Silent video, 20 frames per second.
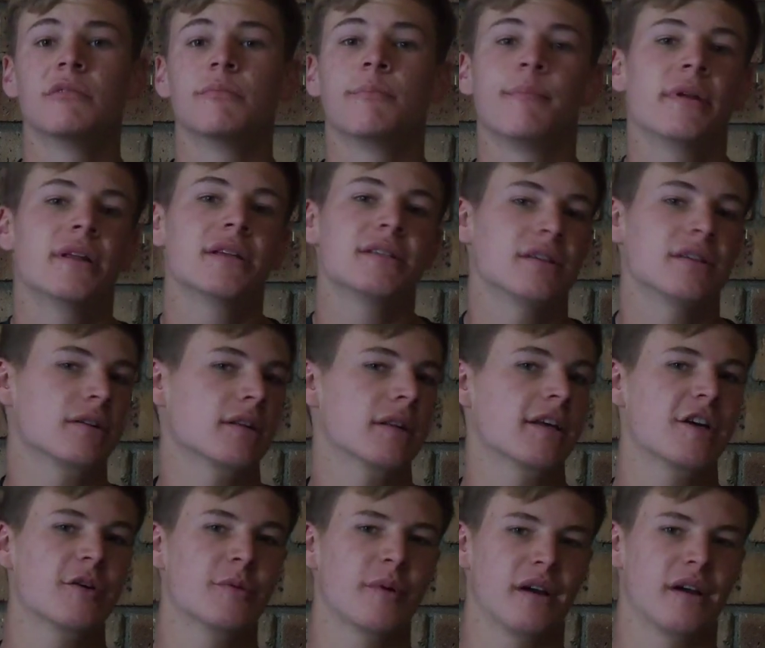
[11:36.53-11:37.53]
please don't
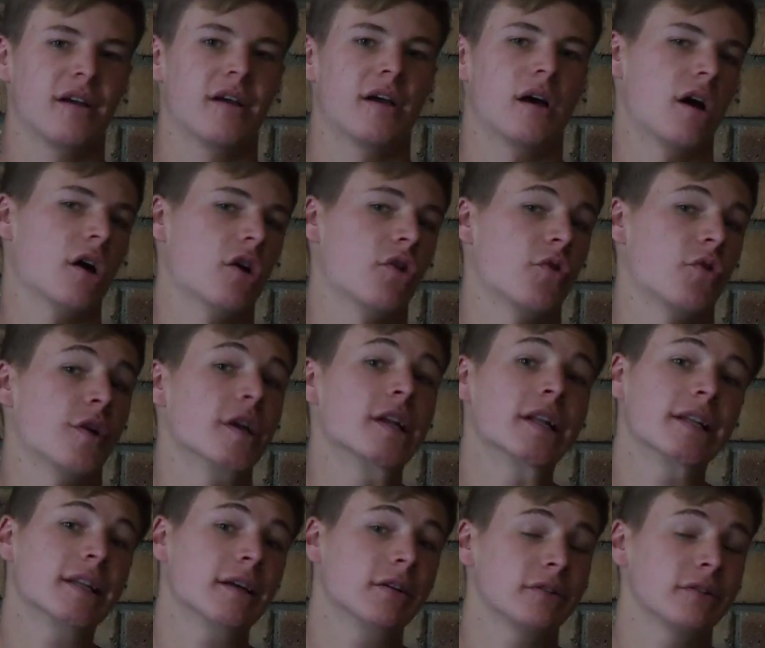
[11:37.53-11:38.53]
click away. I
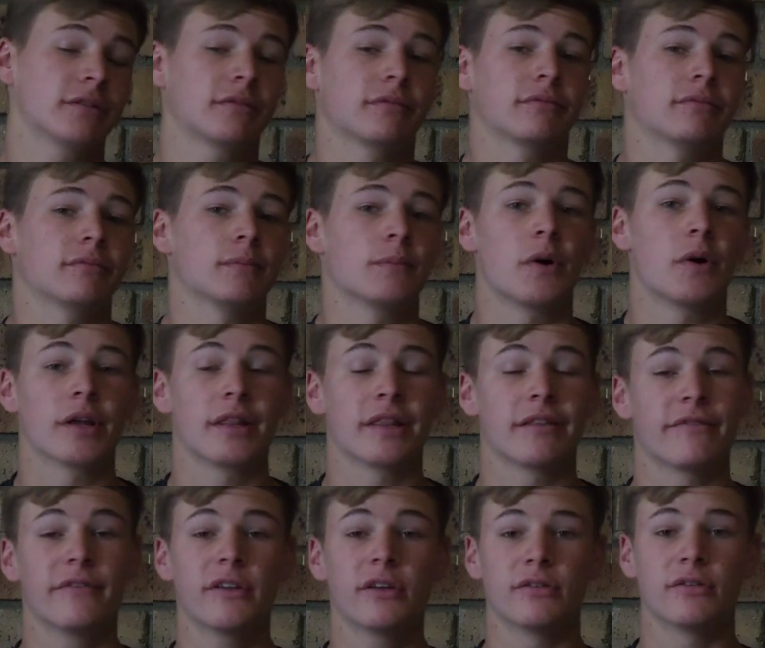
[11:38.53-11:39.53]
really don't mind the
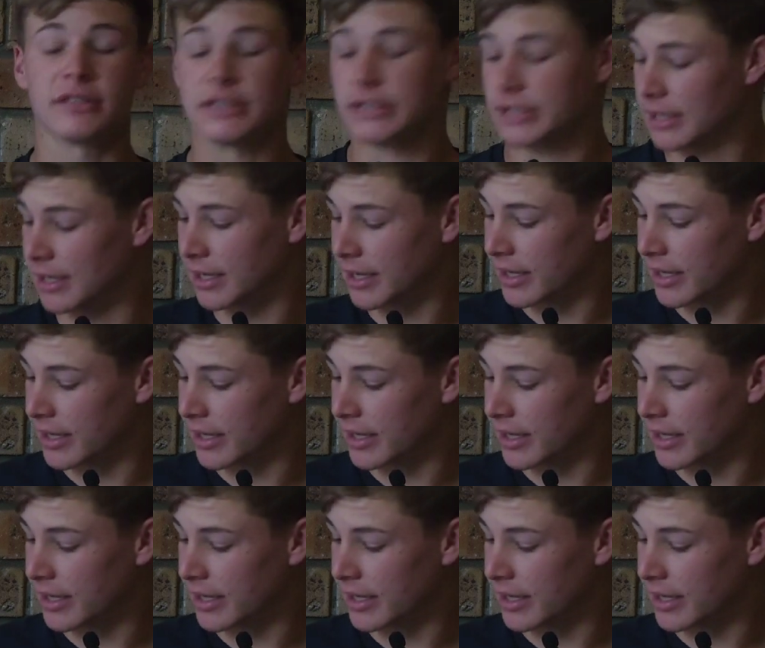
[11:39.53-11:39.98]
views.